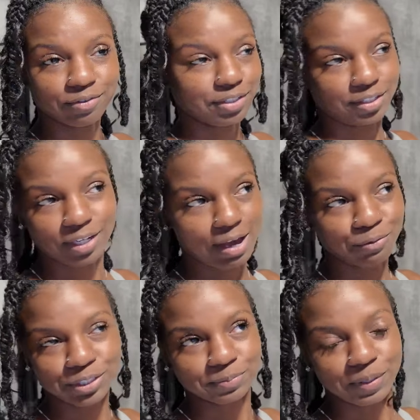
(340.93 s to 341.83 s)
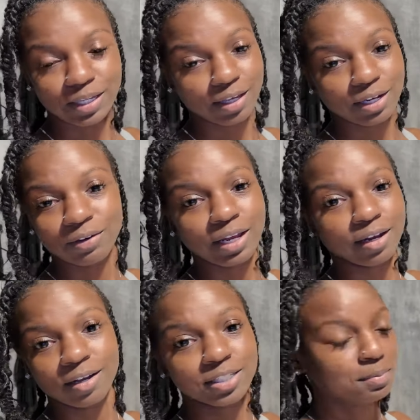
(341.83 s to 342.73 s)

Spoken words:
for it. I would have been getting on their nerves,